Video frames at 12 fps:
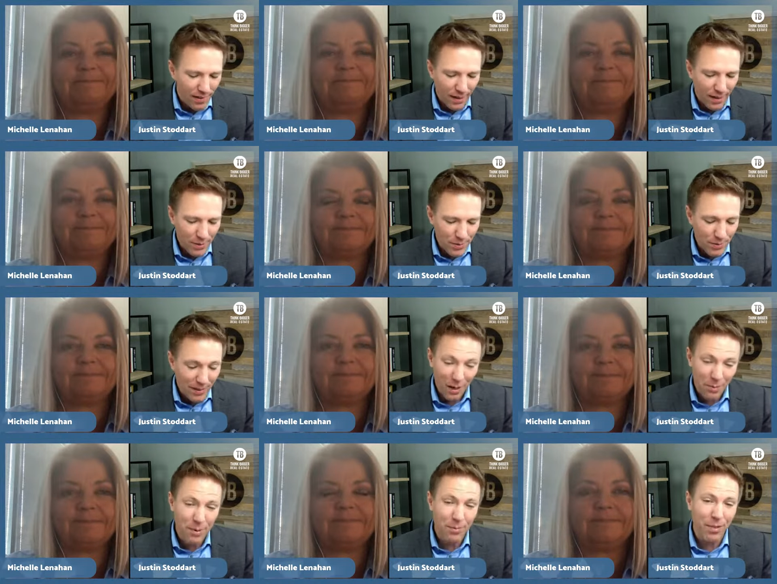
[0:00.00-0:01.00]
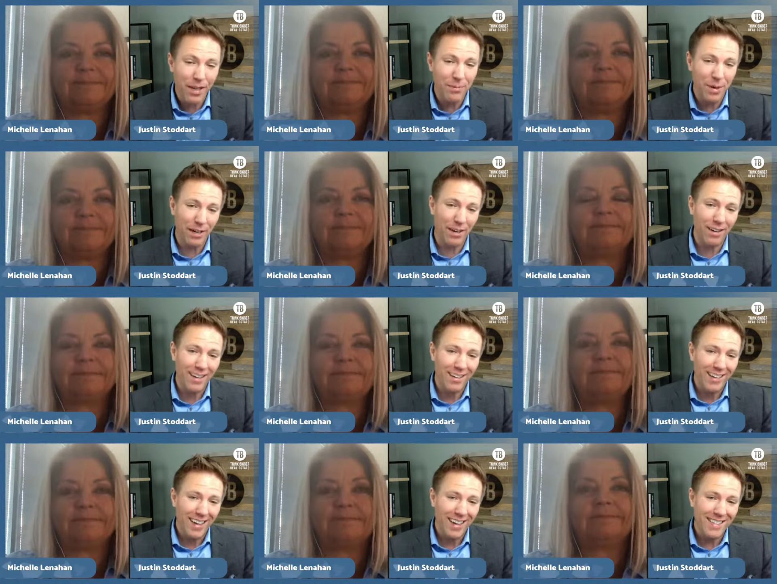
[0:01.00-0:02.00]
Speaker 1: um, is really to help people think bigger
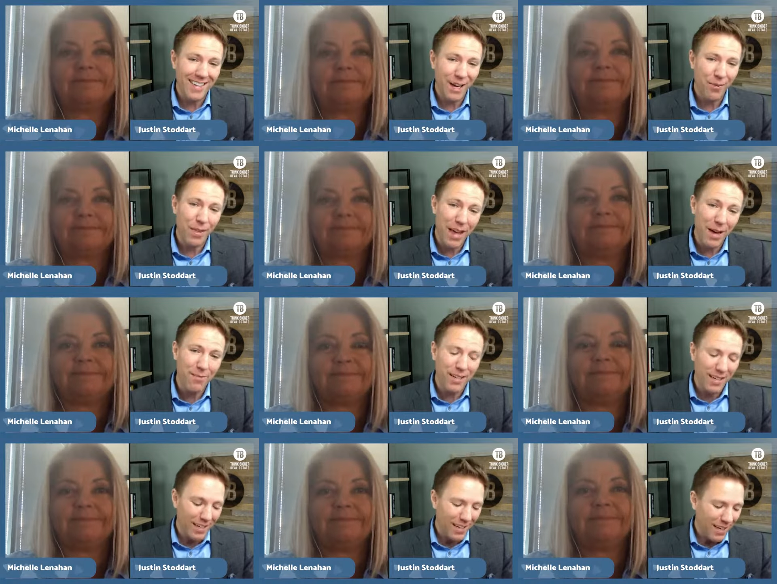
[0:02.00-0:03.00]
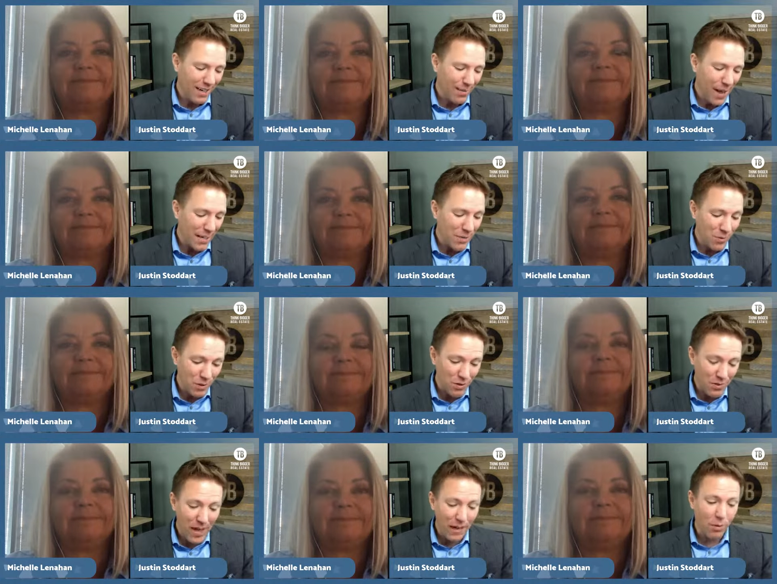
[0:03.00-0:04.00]
and to help them. Um, as a
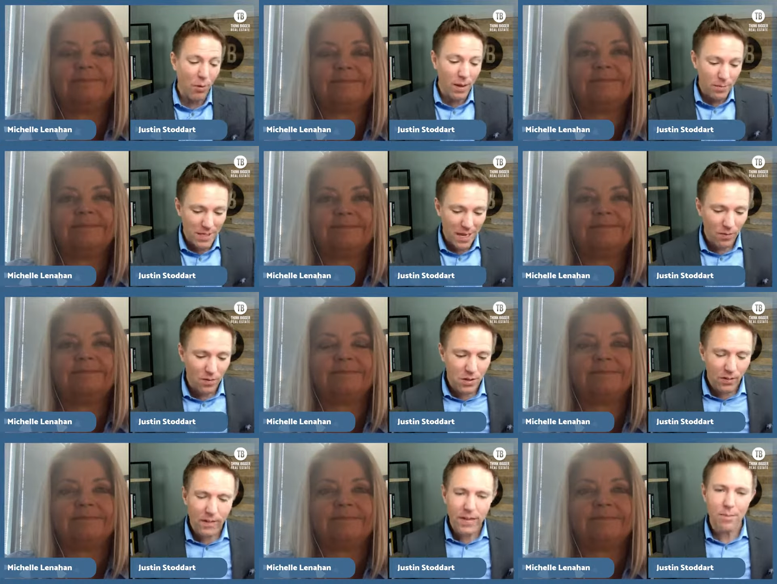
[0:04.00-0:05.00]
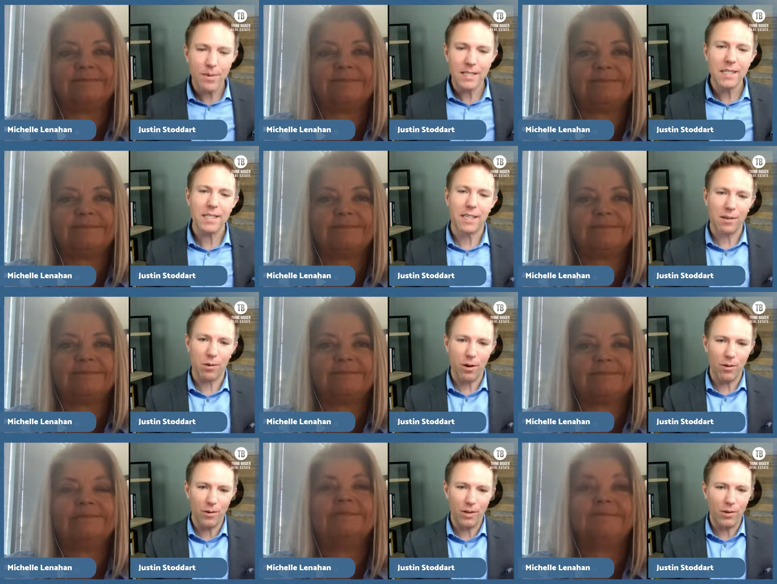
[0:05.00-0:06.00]
result of that, grow themselves so that their business can
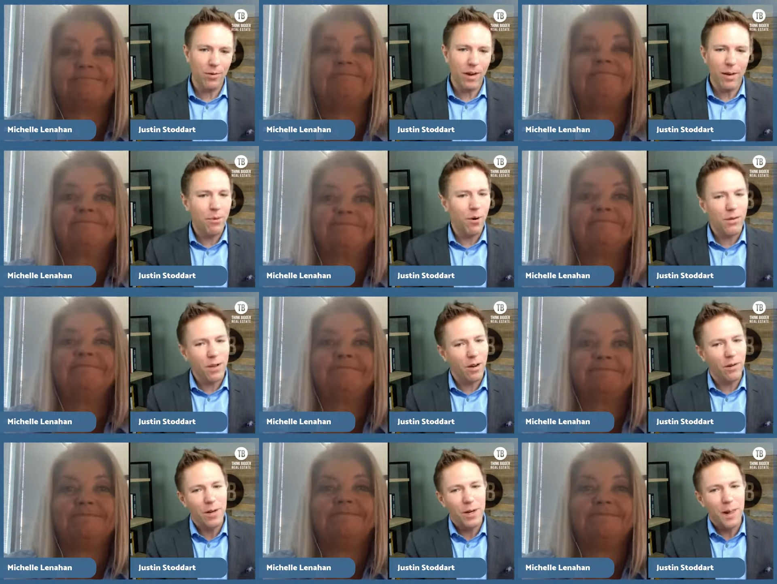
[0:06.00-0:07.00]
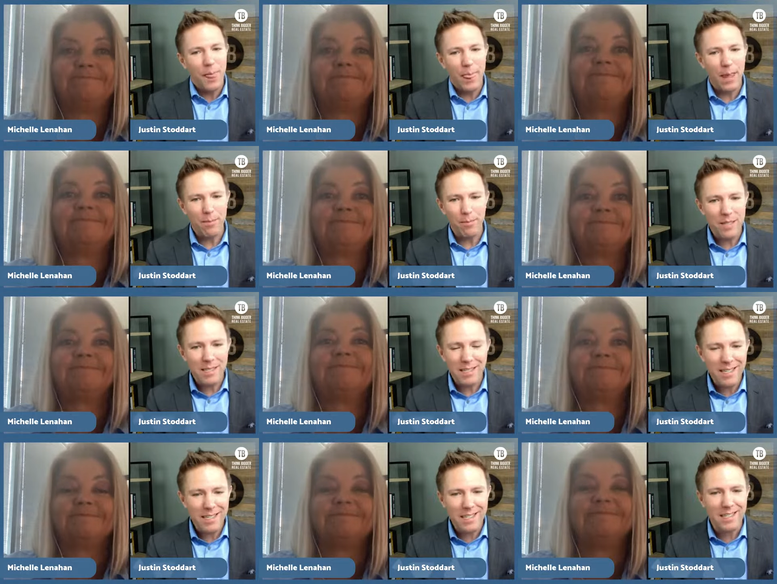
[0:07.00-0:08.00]
grow. You know, you and I both know that
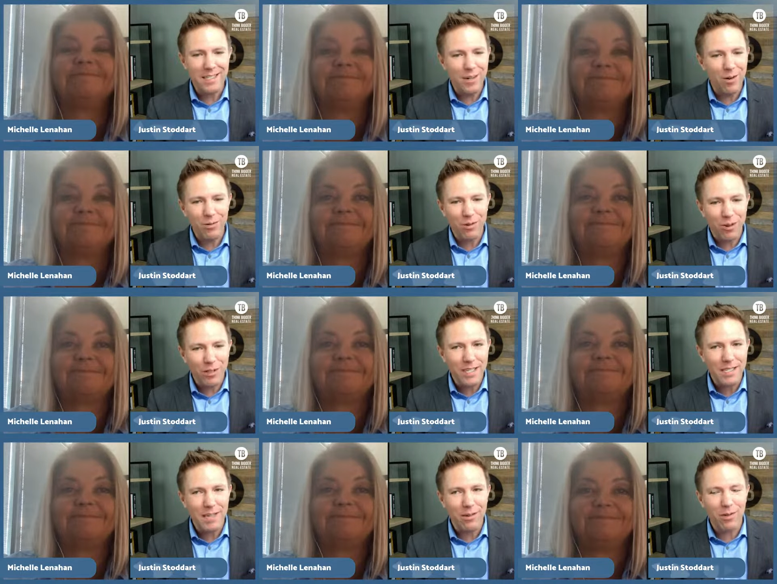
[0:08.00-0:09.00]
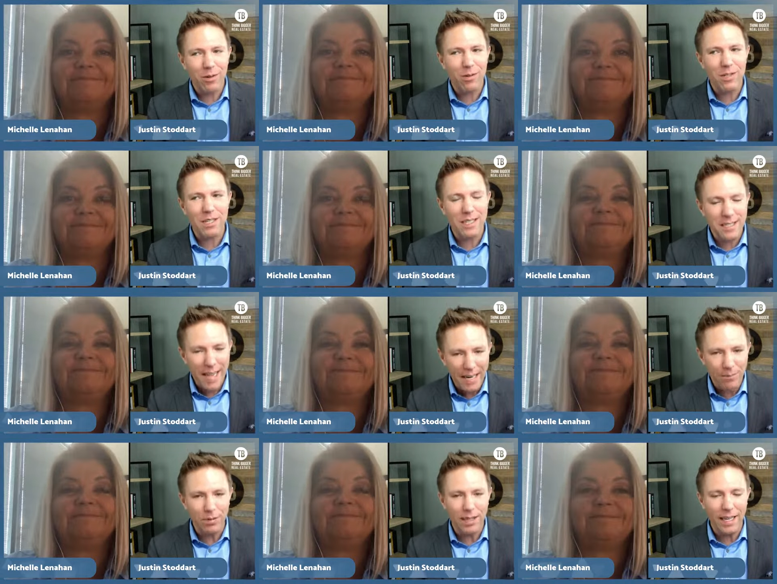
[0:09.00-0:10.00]
businesses don't grow, at least they don't grow
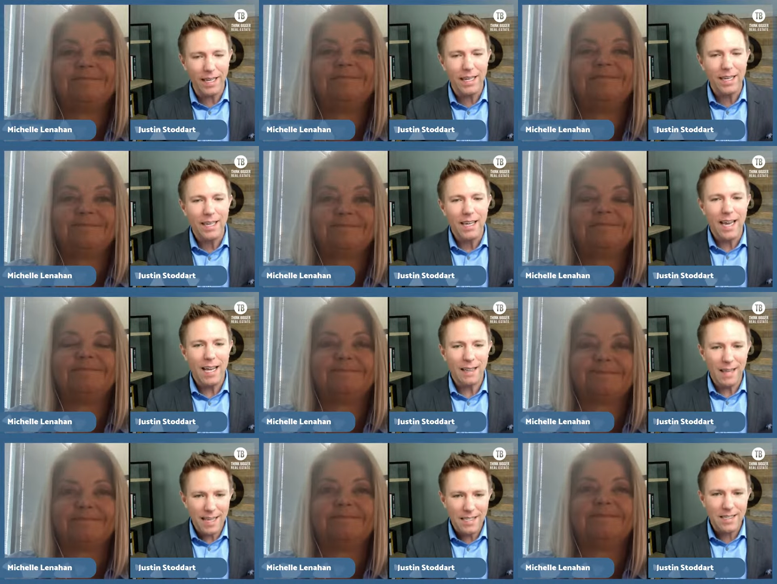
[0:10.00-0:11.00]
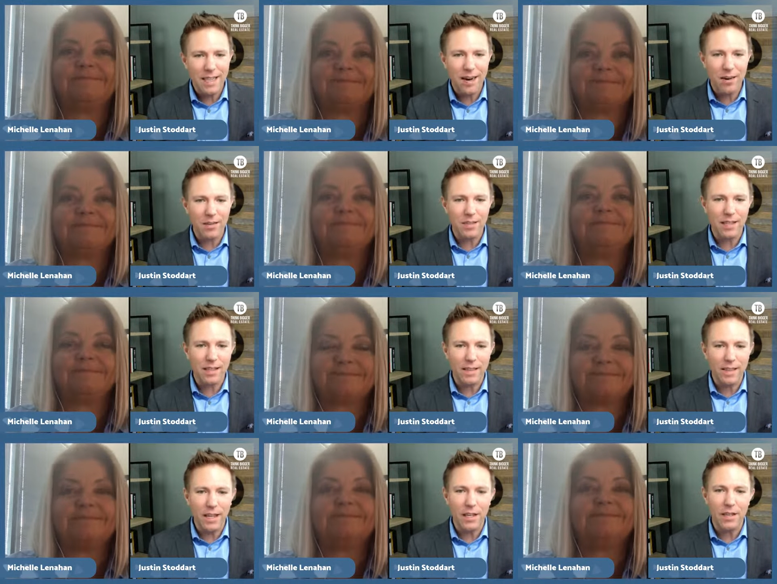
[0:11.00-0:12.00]
sustainably unless there's
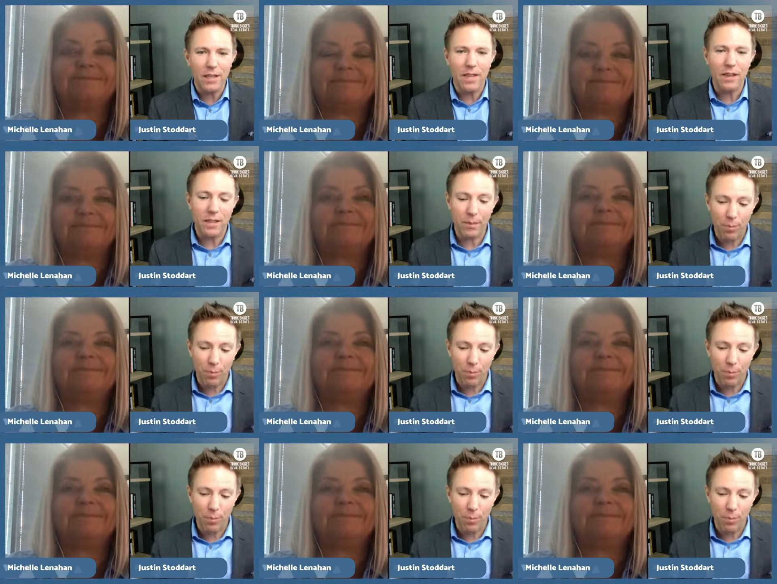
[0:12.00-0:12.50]
the the, the